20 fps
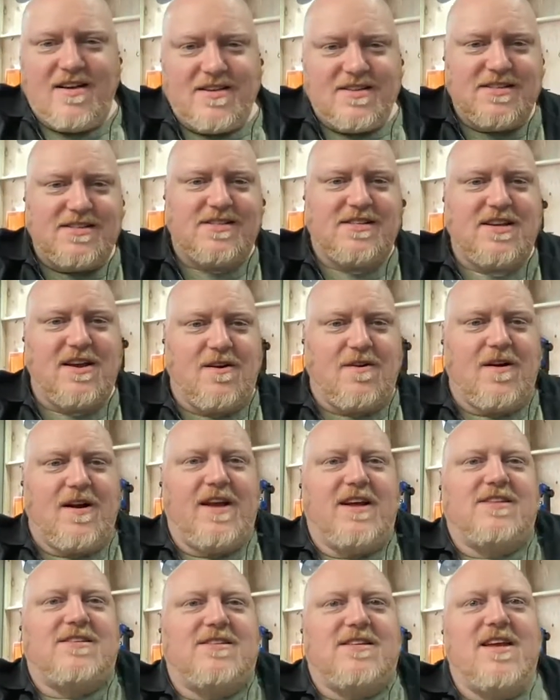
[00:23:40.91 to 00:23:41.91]

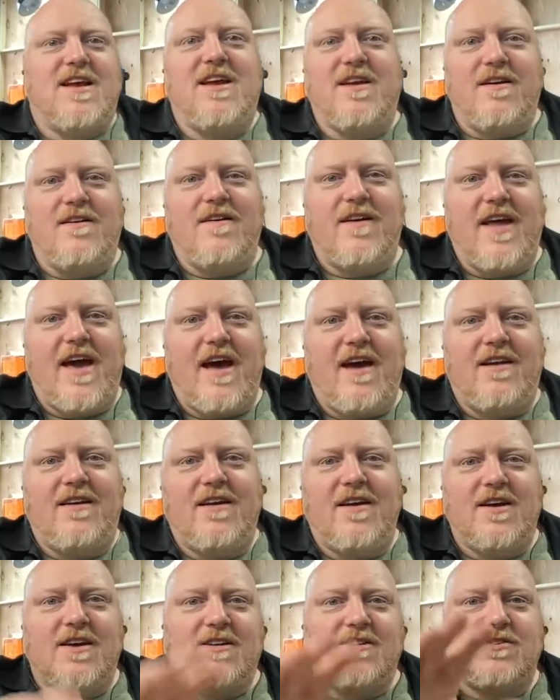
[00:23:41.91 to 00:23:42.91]
serious internet
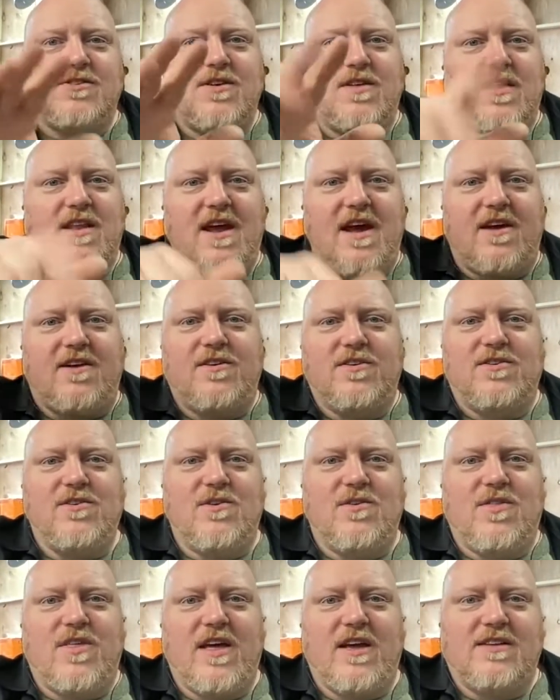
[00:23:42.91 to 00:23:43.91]
so that I could do
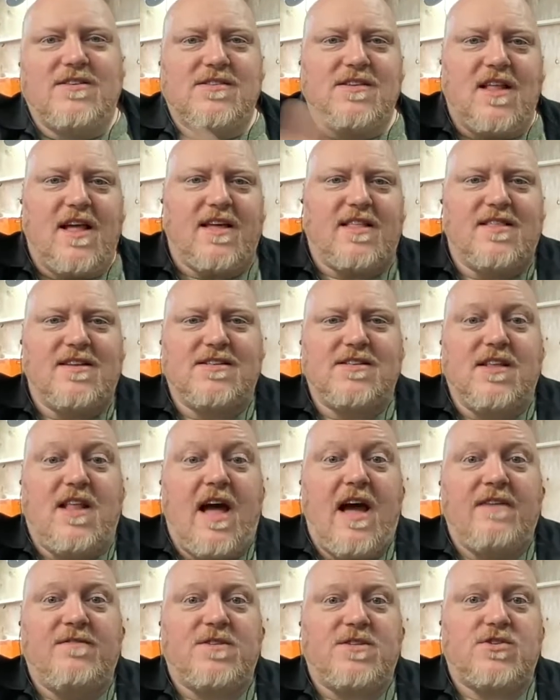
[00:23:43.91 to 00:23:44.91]
things like this
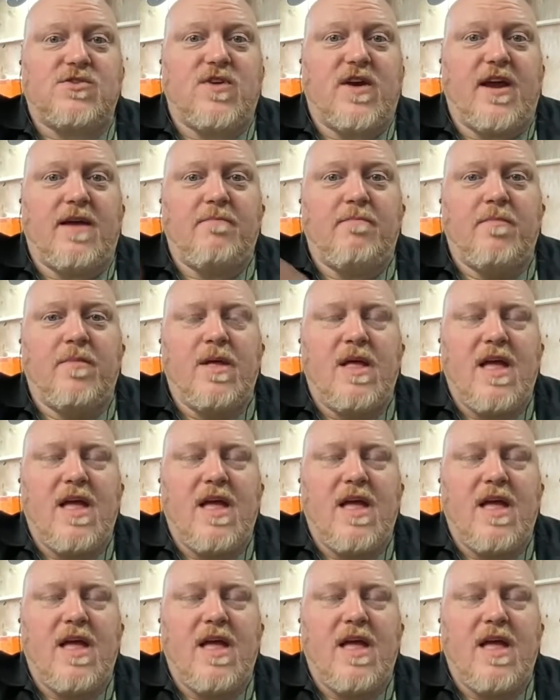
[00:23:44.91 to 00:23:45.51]
live stream